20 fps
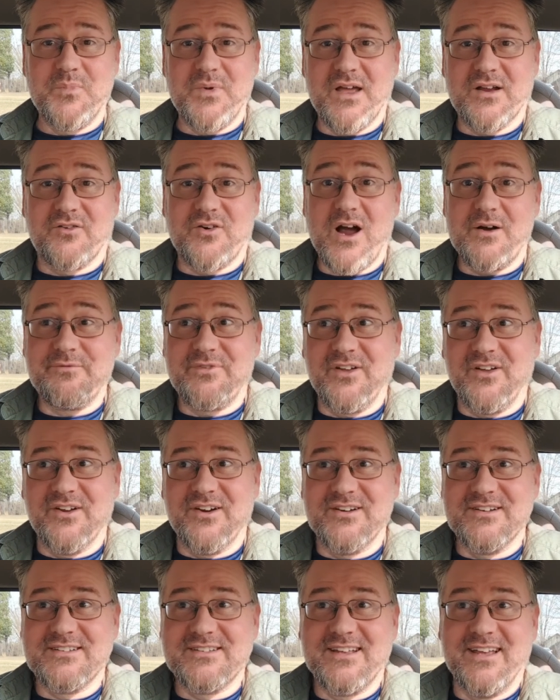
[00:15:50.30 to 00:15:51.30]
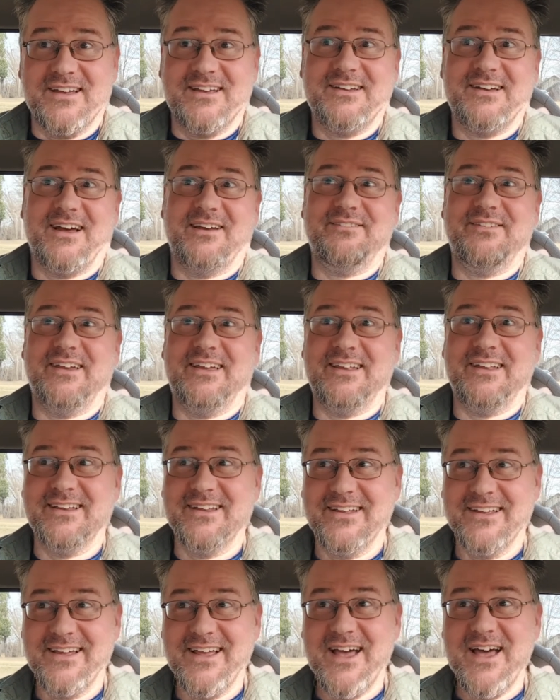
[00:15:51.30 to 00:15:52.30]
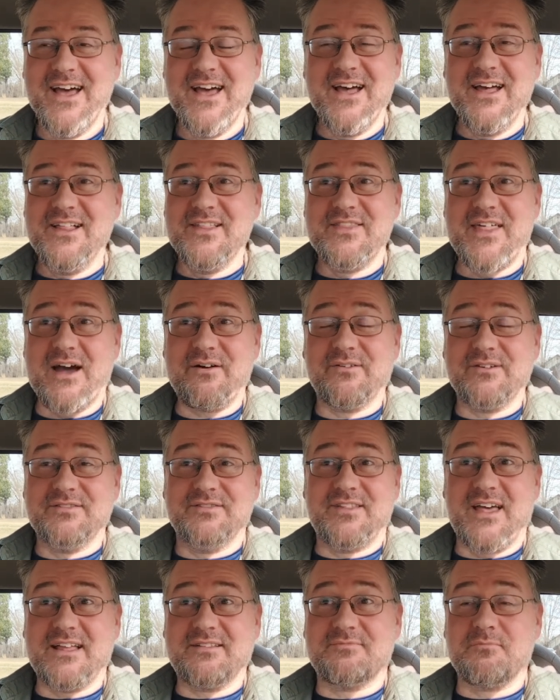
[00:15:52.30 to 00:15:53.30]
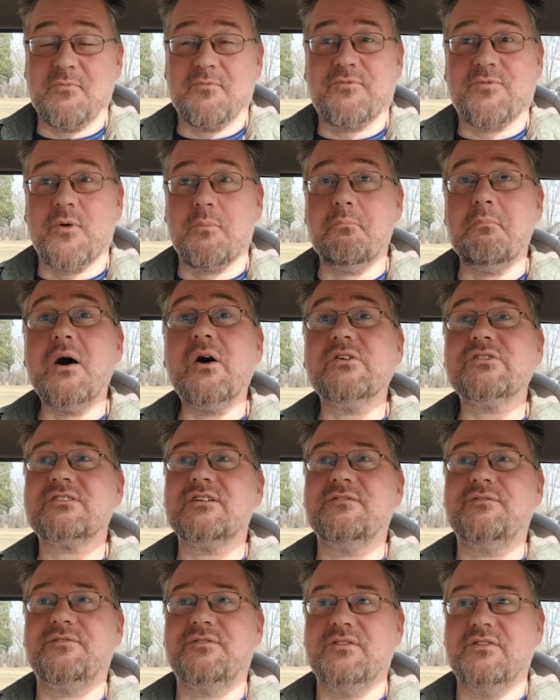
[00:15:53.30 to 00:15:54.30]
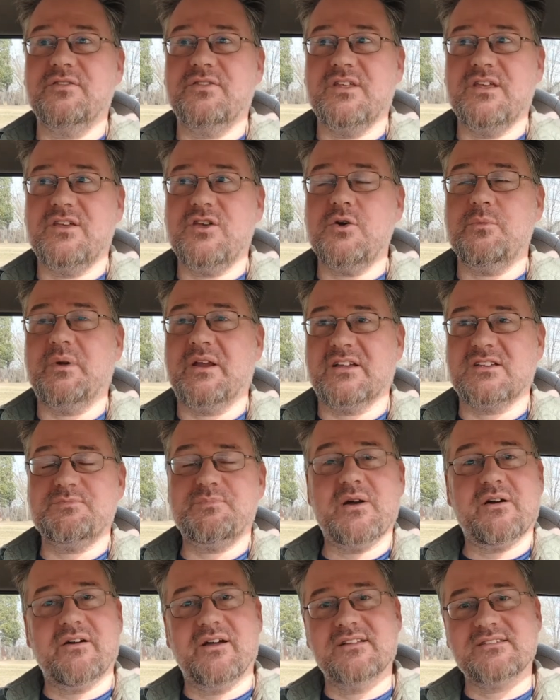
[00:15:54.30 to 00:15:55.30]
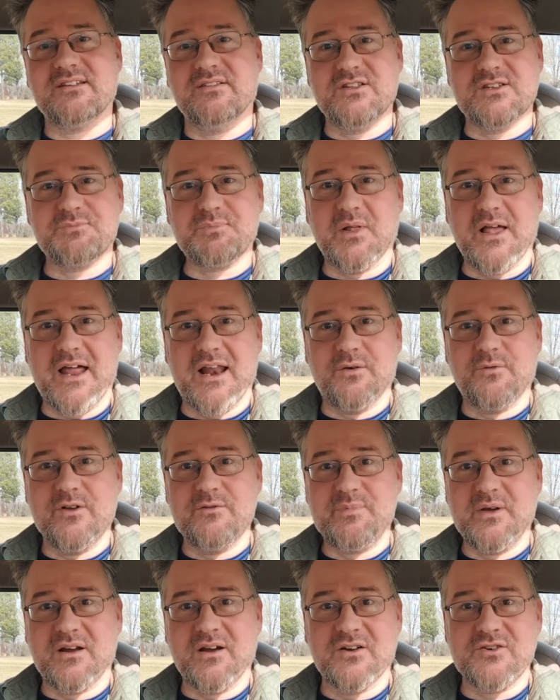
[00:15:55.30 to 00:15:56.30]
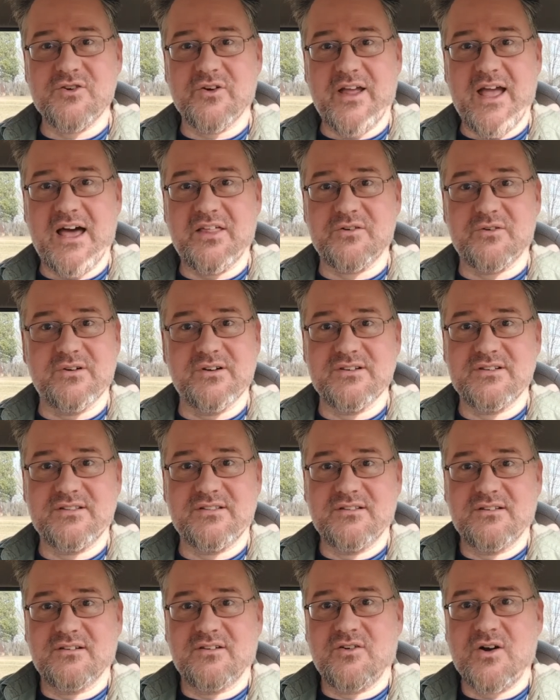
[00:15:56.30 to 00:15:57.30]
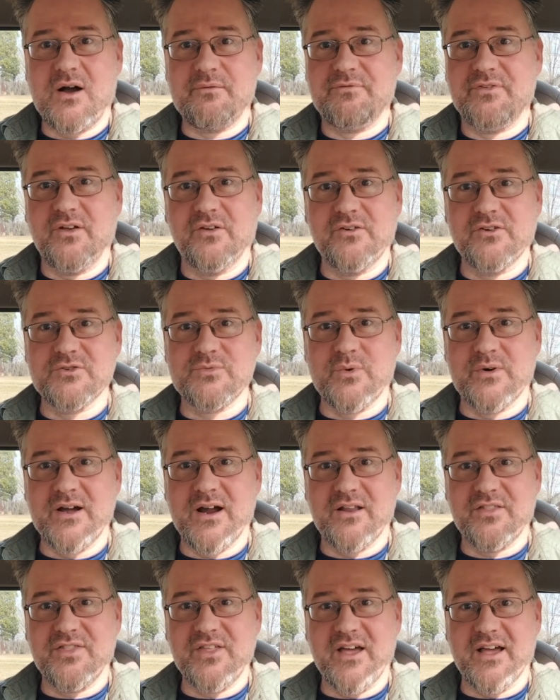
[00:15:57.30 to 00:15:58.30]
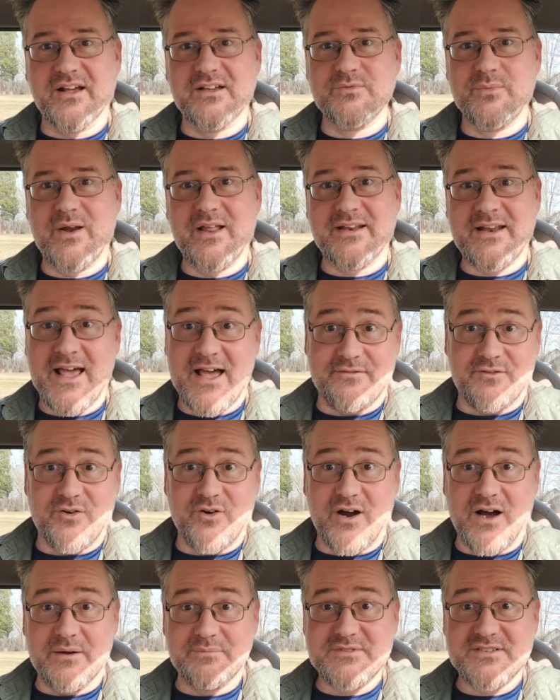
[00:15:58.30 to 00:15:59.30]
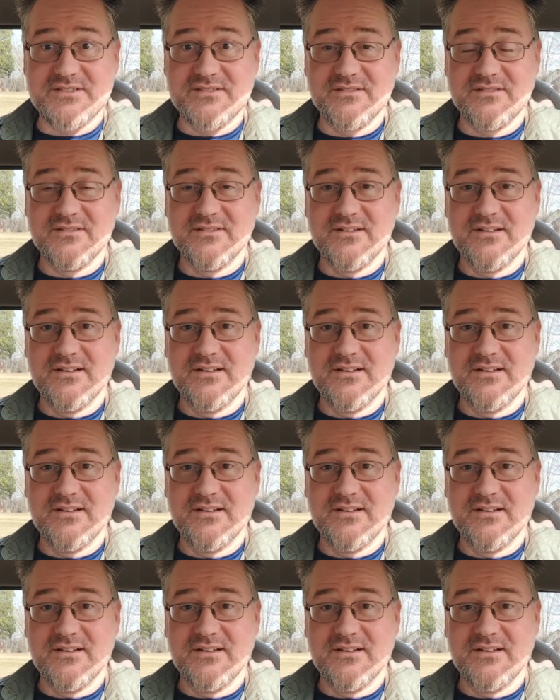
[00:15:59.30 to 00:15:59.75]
And crop failures, that for most of the human experience on this planet, we've been hunter-gatherers. Crop failures were not a thing because we didn't have crops.